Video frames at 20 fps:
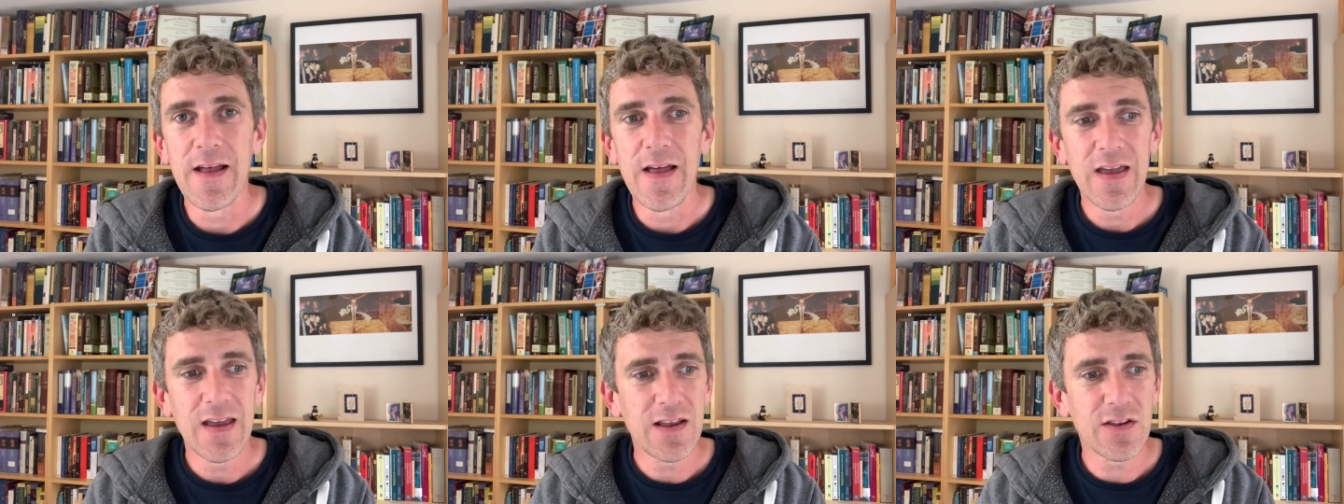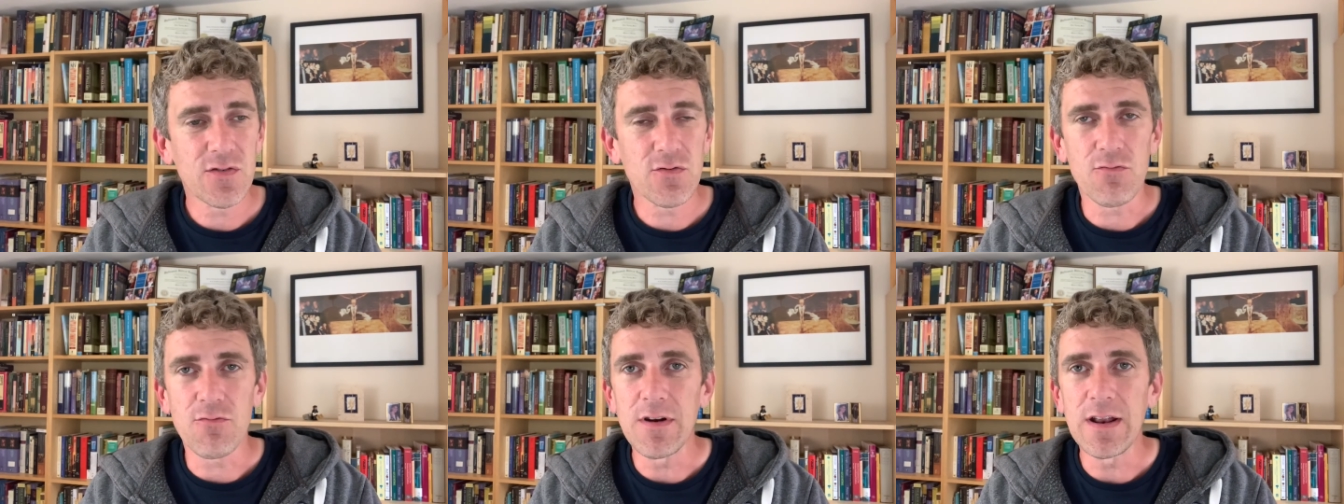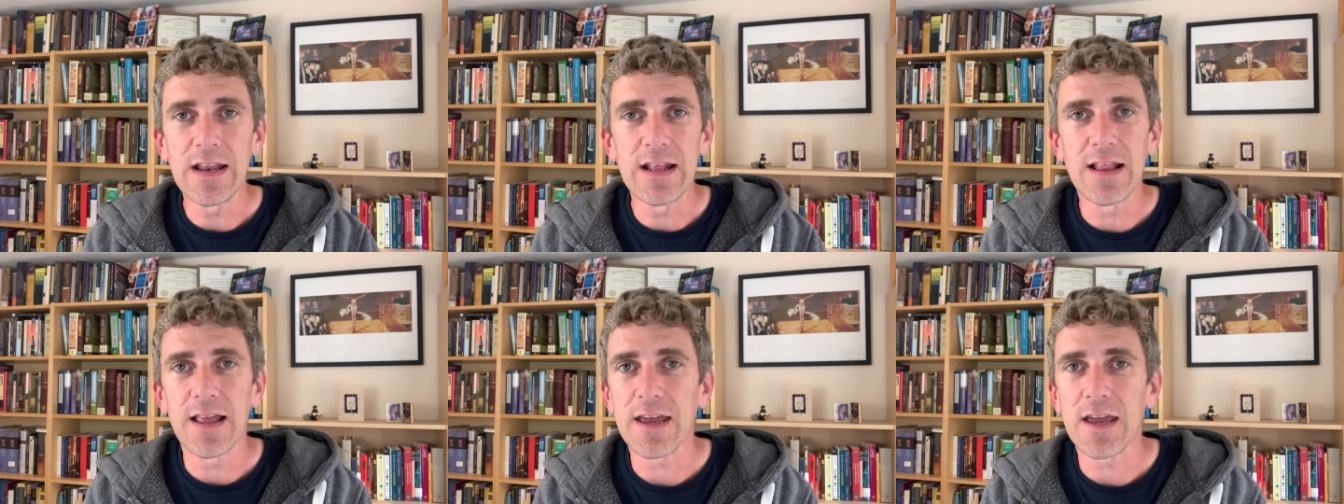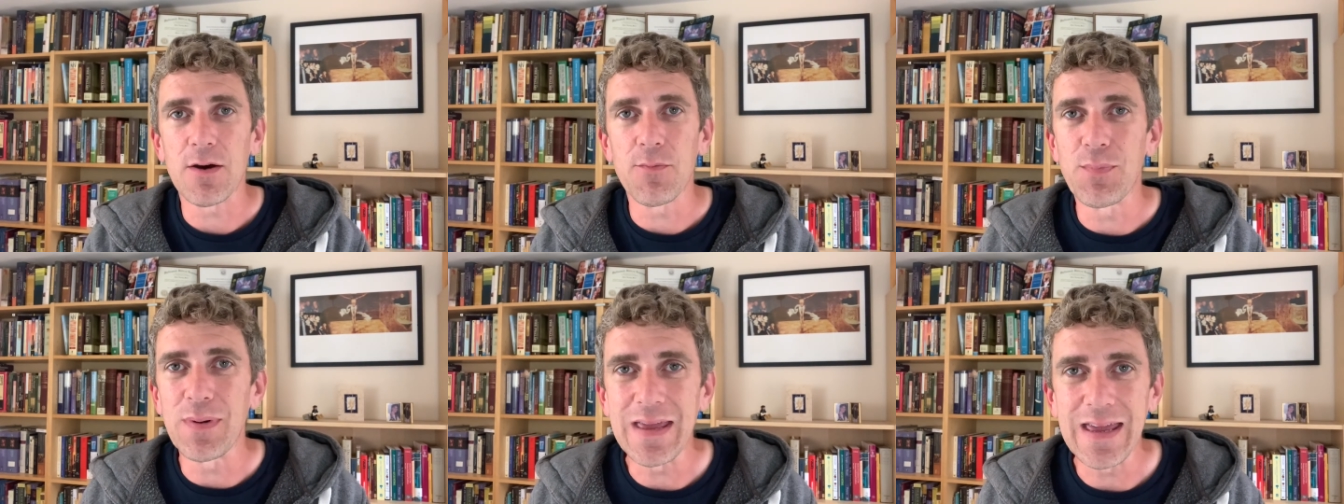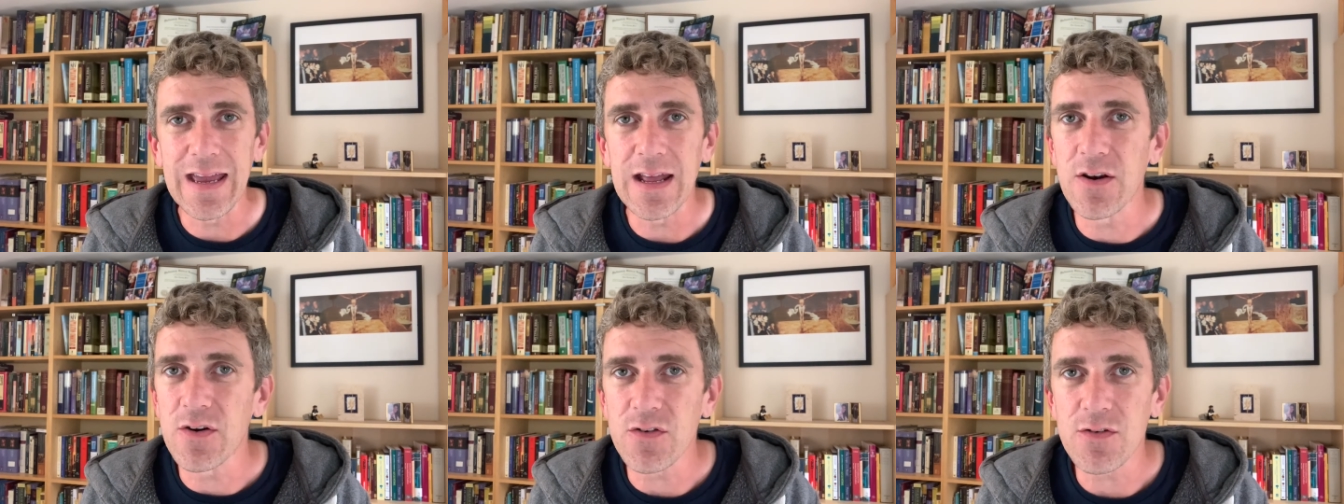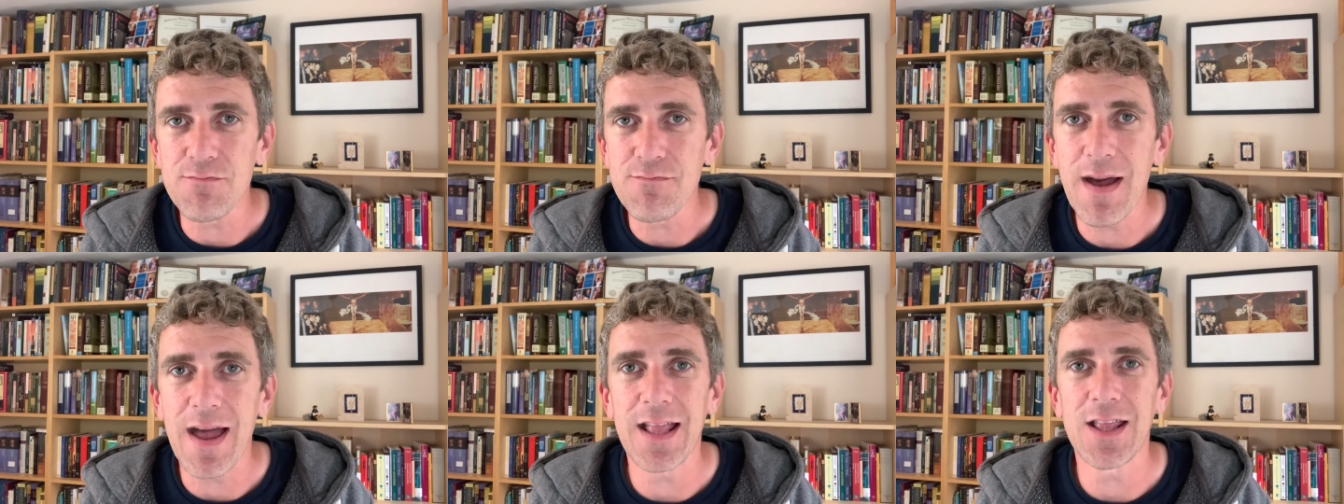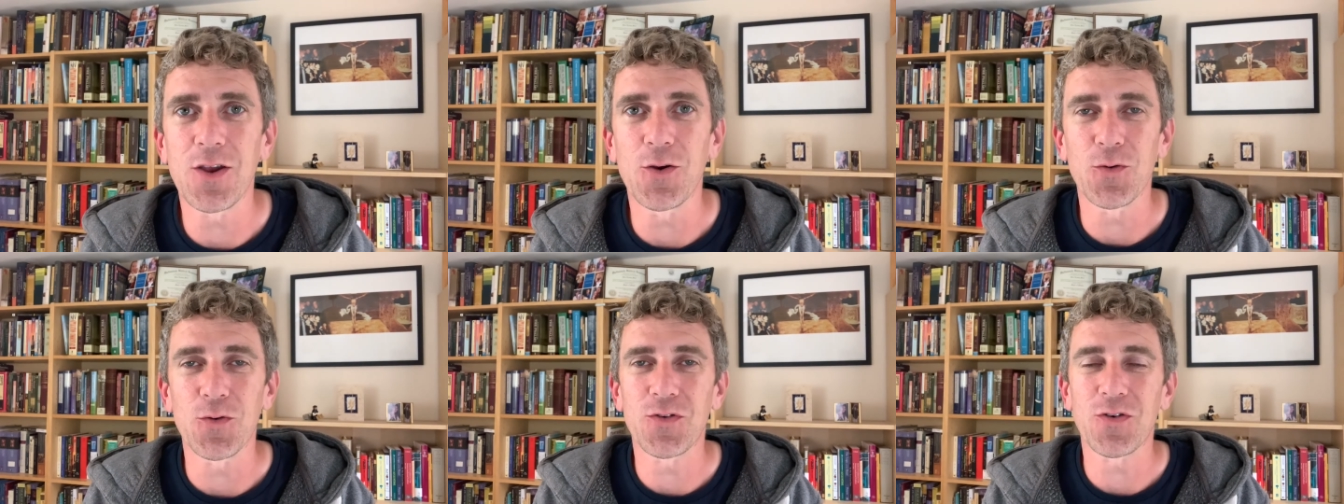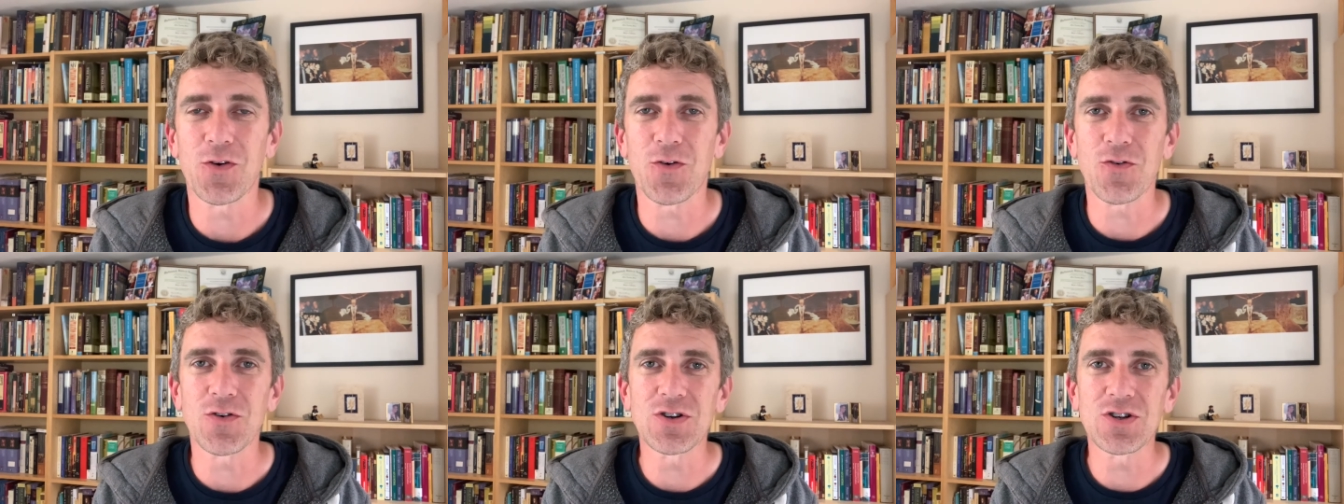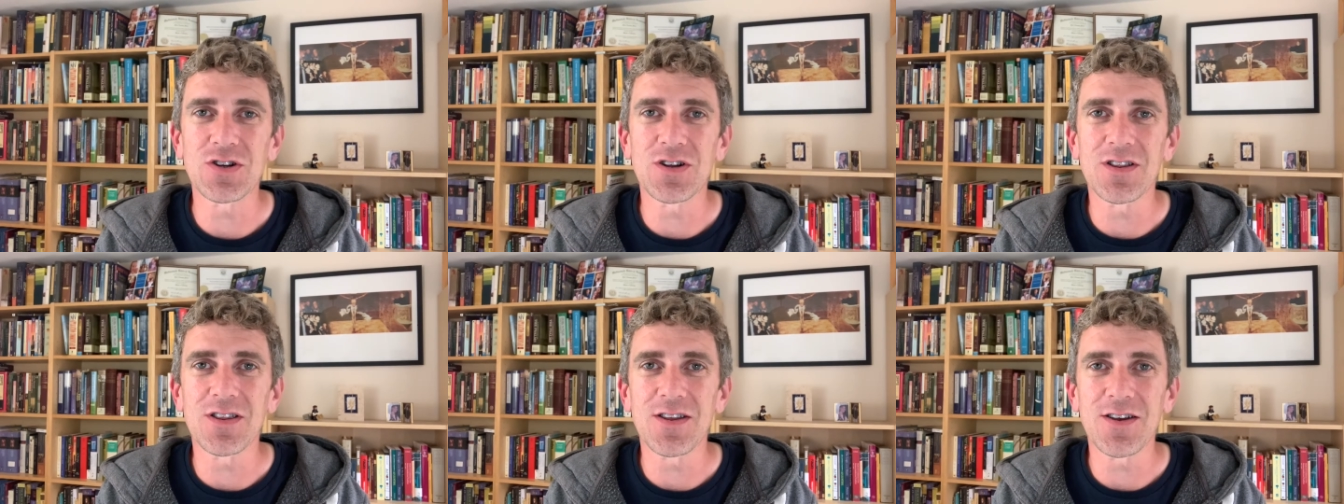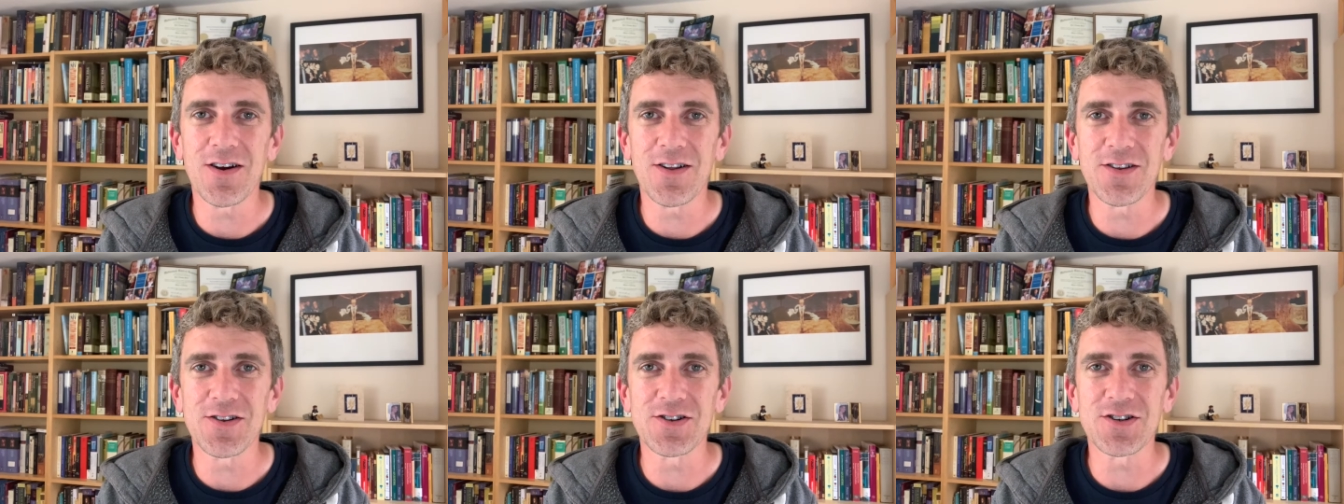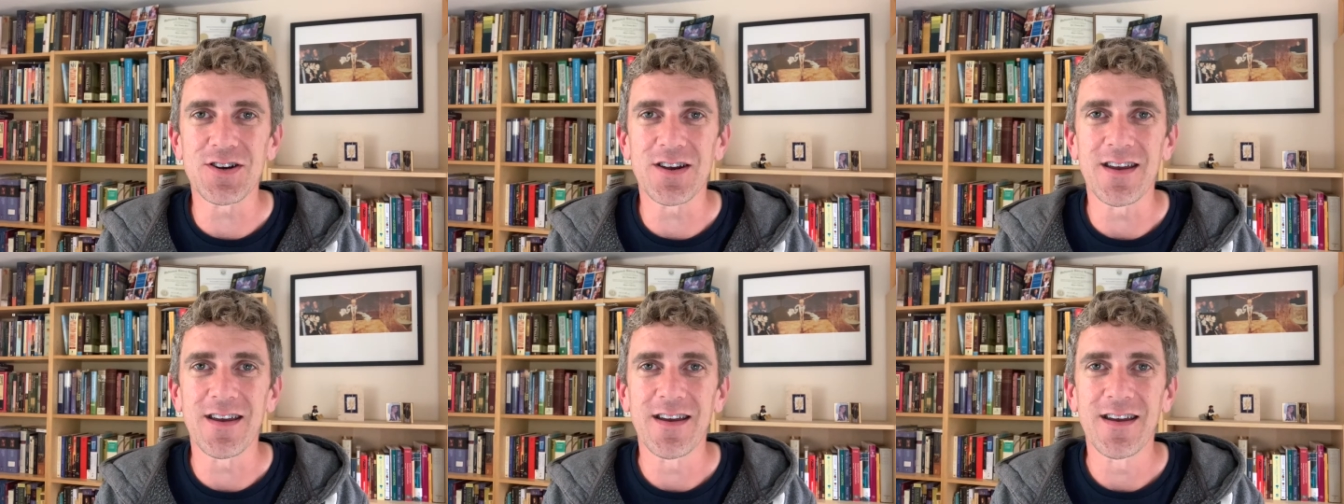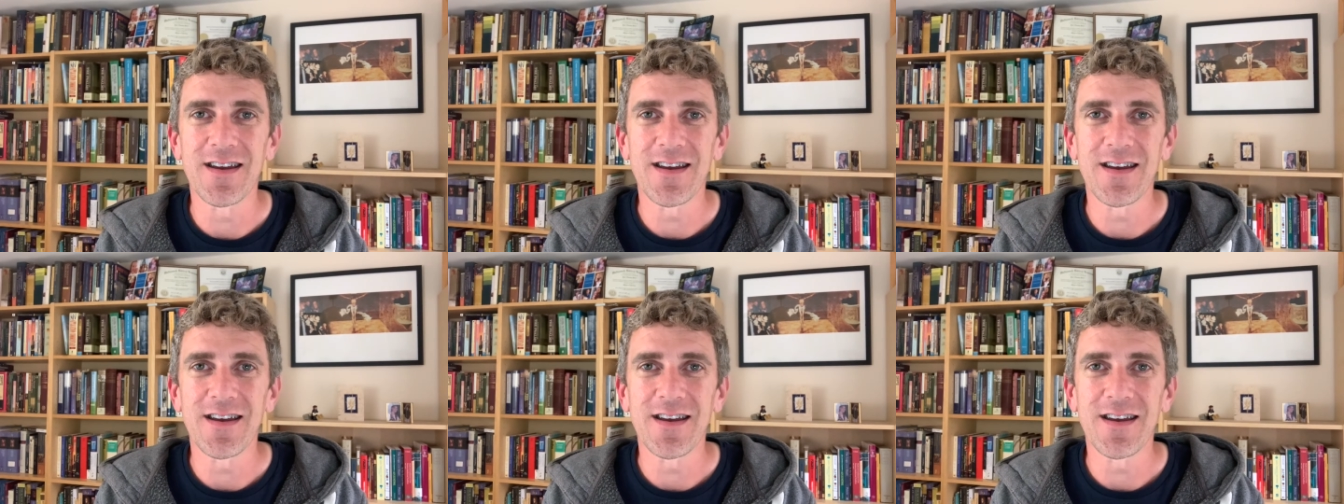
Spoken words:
is really like a beginner's manual to Christian theology.